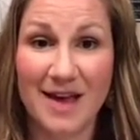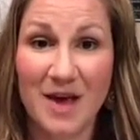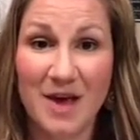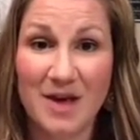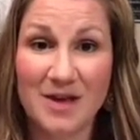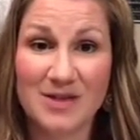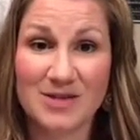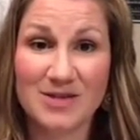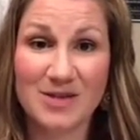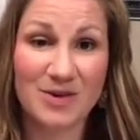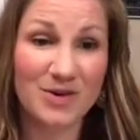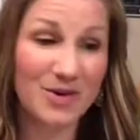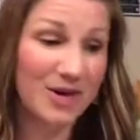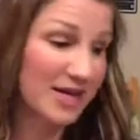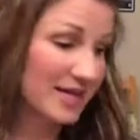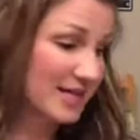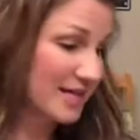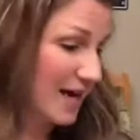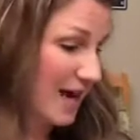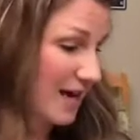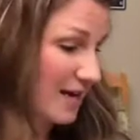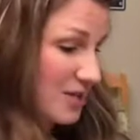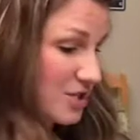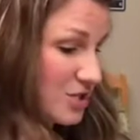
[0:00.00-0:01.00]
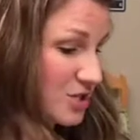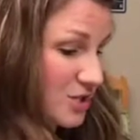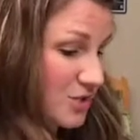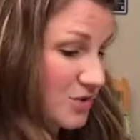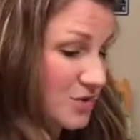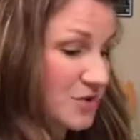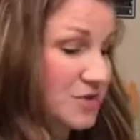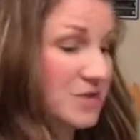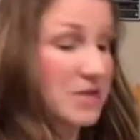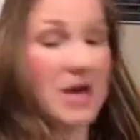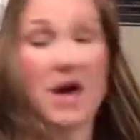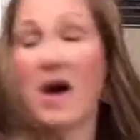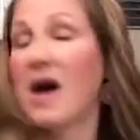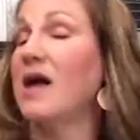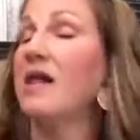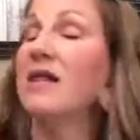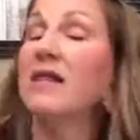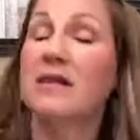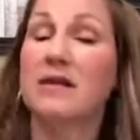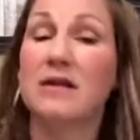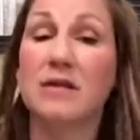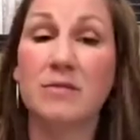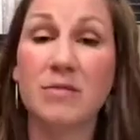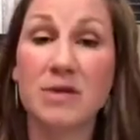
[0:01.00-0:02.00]
So it kind of shows you that a
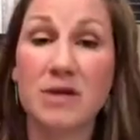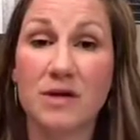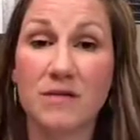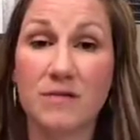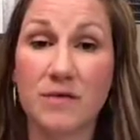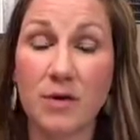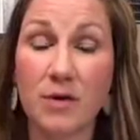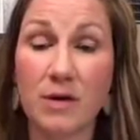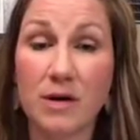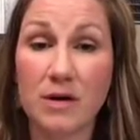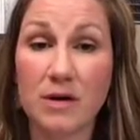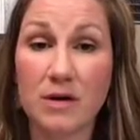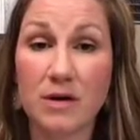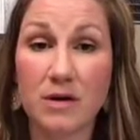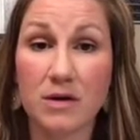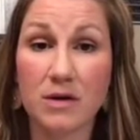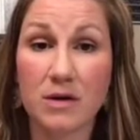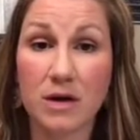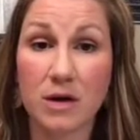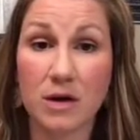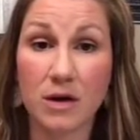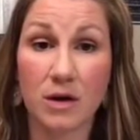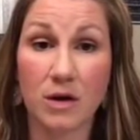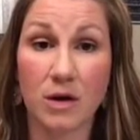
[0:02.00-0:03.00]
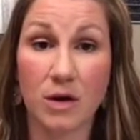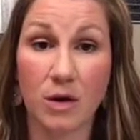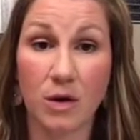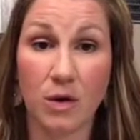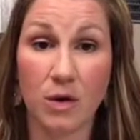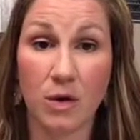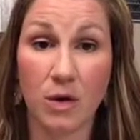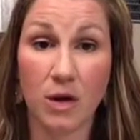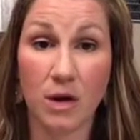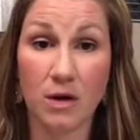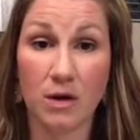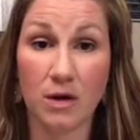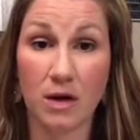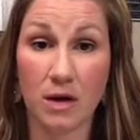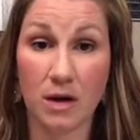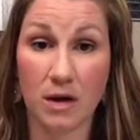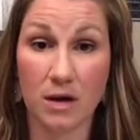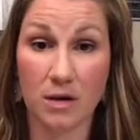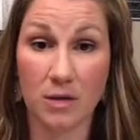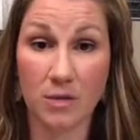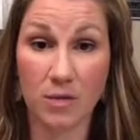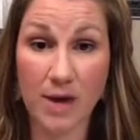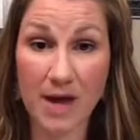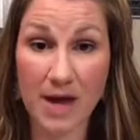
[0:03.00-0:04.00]
little bit of oil can go a
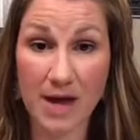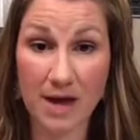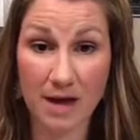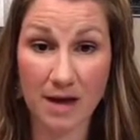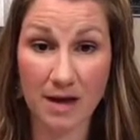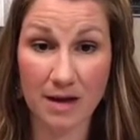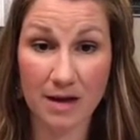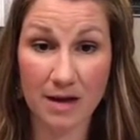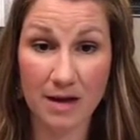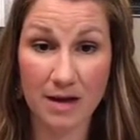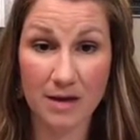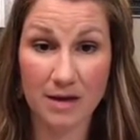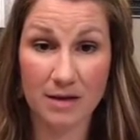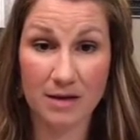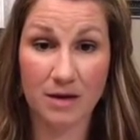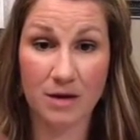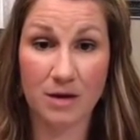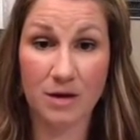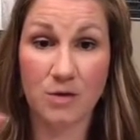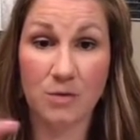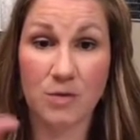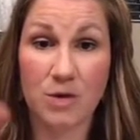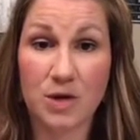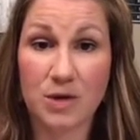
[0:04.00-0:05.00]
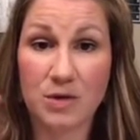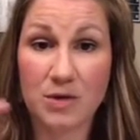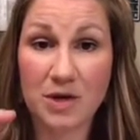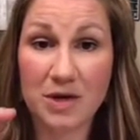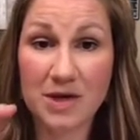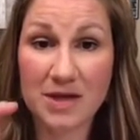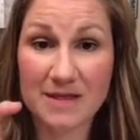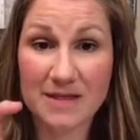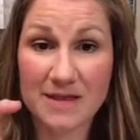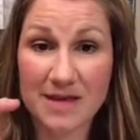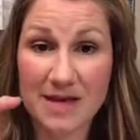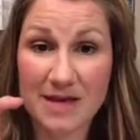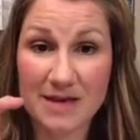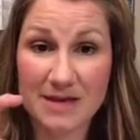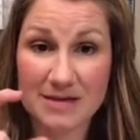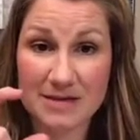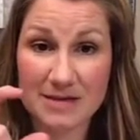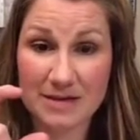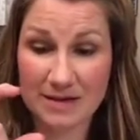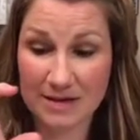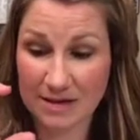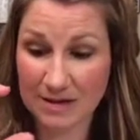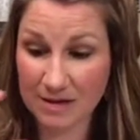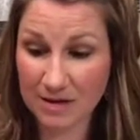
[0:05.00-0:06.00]
long way. You know, when you look at these
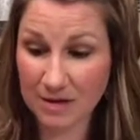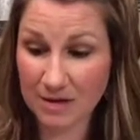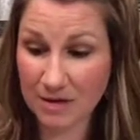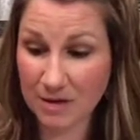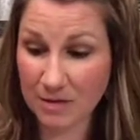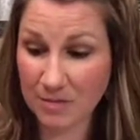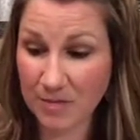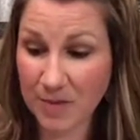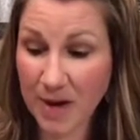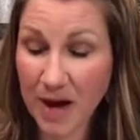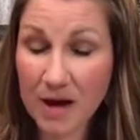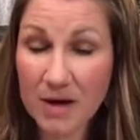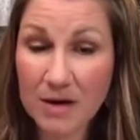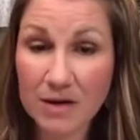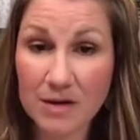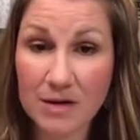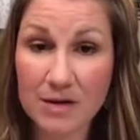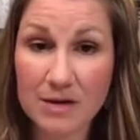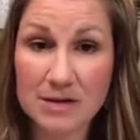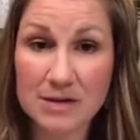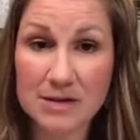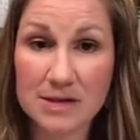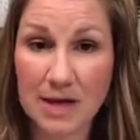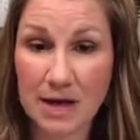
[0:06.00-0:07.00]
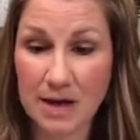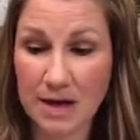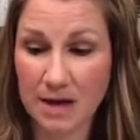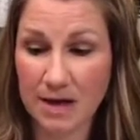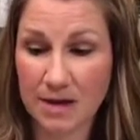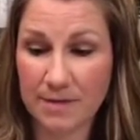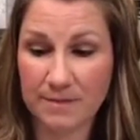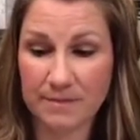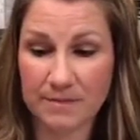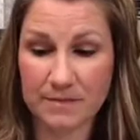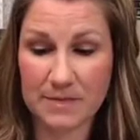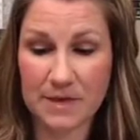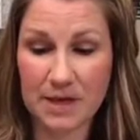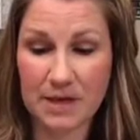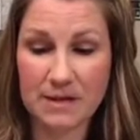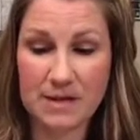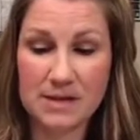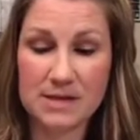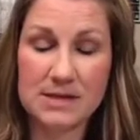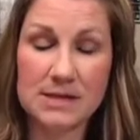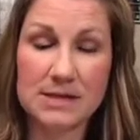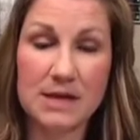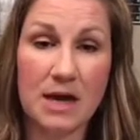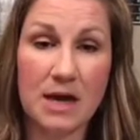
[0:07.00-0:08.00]
little bottles, like
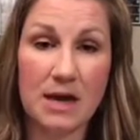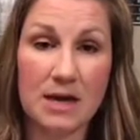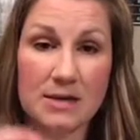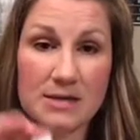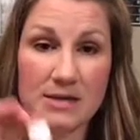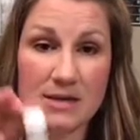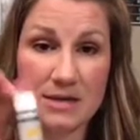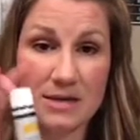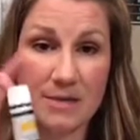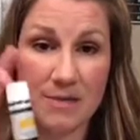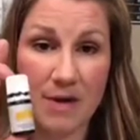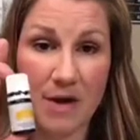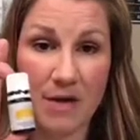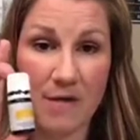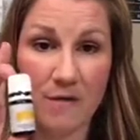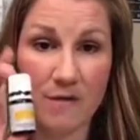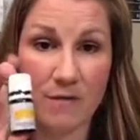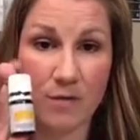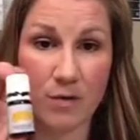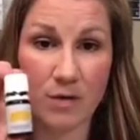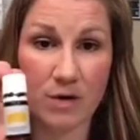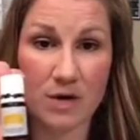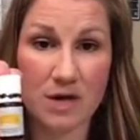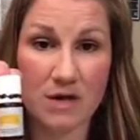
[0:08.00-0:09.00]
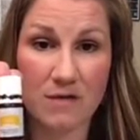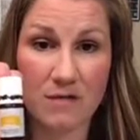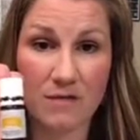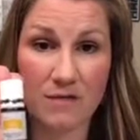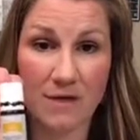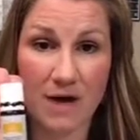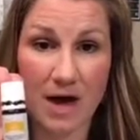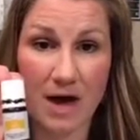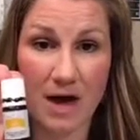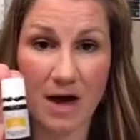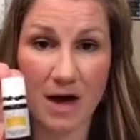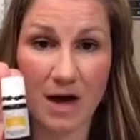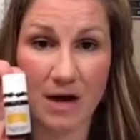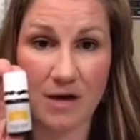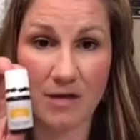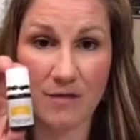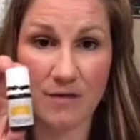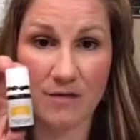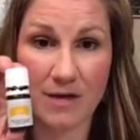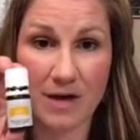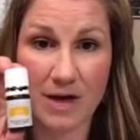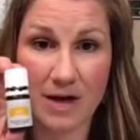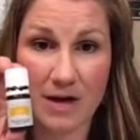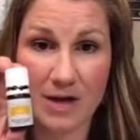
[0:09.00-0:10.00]
this size is about
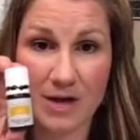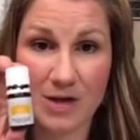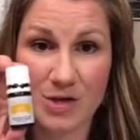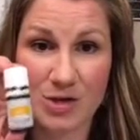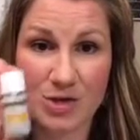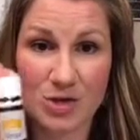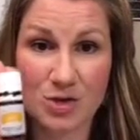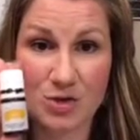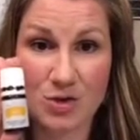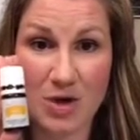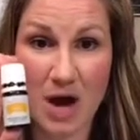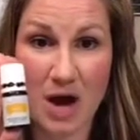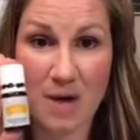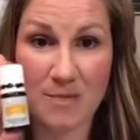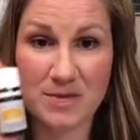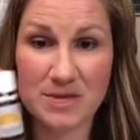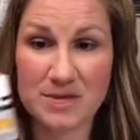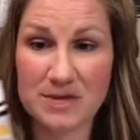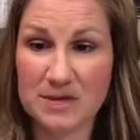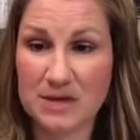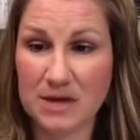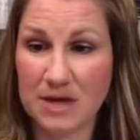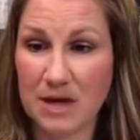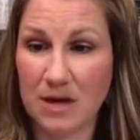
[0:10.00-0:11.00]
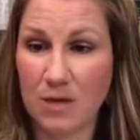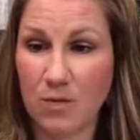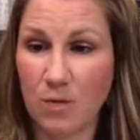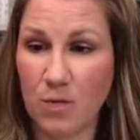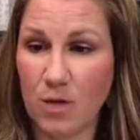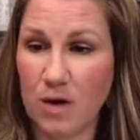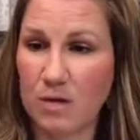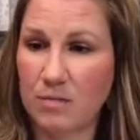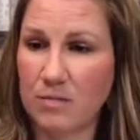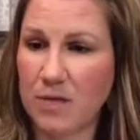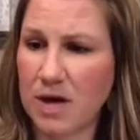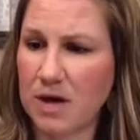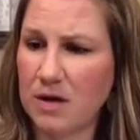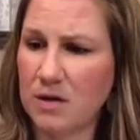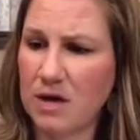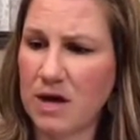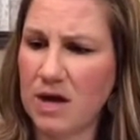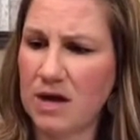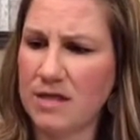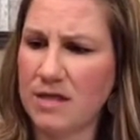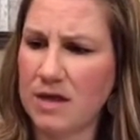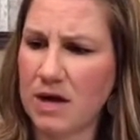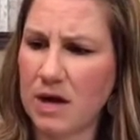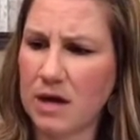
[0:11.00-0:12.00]
45 drops in one bottle,
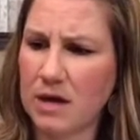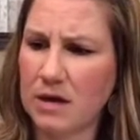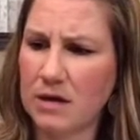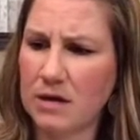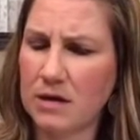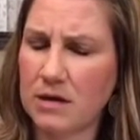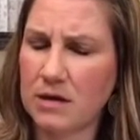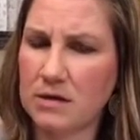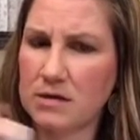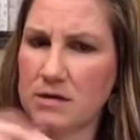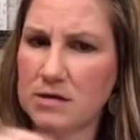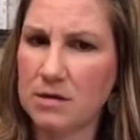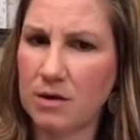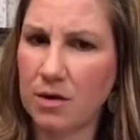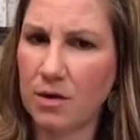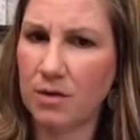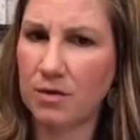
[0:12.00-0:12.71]
I think. So